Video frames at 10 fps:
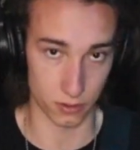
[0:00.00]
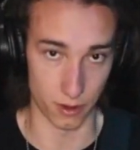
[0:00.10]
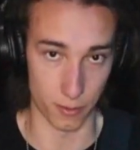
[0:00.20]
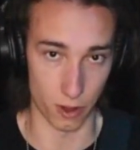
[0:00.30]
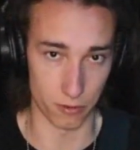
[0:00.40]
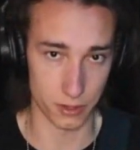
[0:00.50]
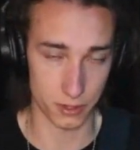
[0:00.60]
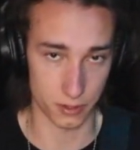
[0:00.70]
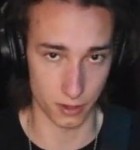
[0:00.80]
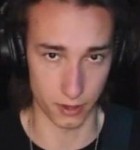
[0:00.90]
So I'm
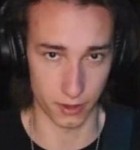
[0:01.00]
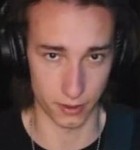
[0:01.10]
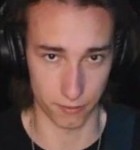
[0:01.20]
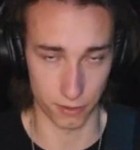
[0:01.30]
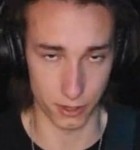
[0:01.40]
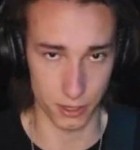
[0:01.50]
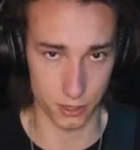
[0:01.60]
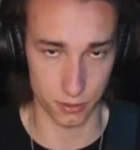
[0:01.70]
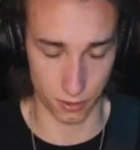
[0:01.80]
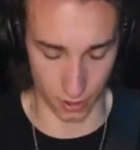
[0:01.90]
always, for
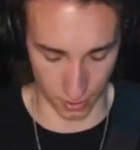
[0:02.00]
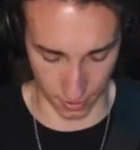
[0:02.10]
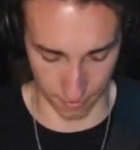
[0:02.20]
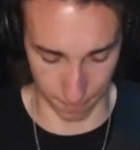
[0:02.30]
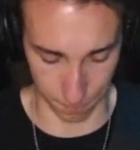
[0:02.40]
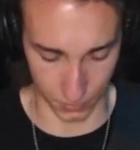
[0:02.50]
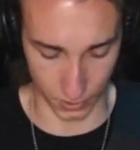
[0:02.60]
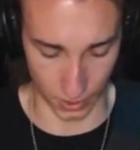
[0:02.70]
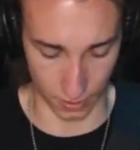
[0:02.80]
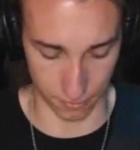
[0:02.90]
each kind
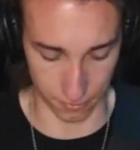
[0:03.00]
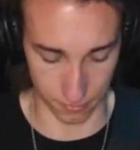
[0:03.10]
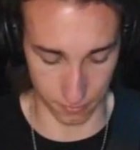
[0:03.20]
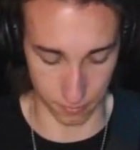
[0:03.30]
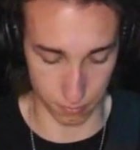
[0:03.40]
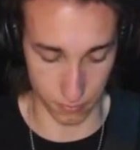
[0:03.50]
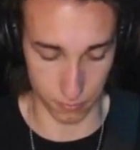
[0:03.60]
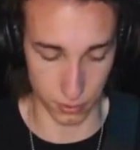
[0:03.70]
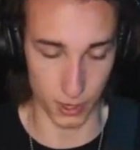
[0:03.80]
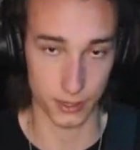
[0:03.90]
of
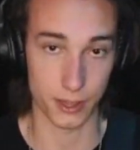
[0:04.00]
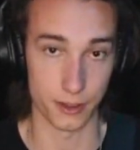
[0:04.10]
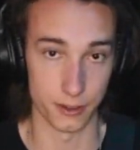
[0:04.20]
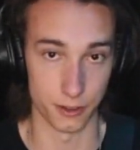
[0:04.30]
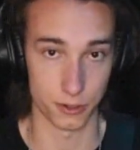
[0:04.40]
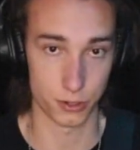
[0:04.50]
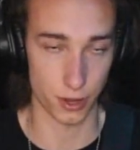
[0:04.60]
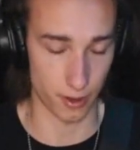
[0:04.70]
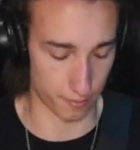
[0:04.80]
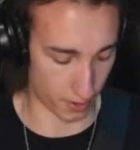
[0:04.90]
pluck here or
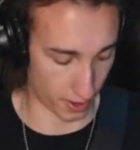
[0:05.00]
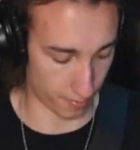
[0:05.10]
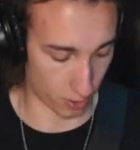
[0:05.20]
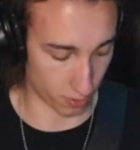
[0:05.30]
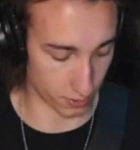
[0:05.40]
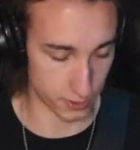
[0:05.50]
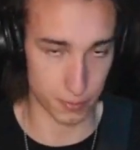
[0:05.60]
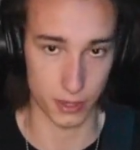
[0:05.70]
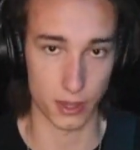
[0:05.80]
strum, I'm always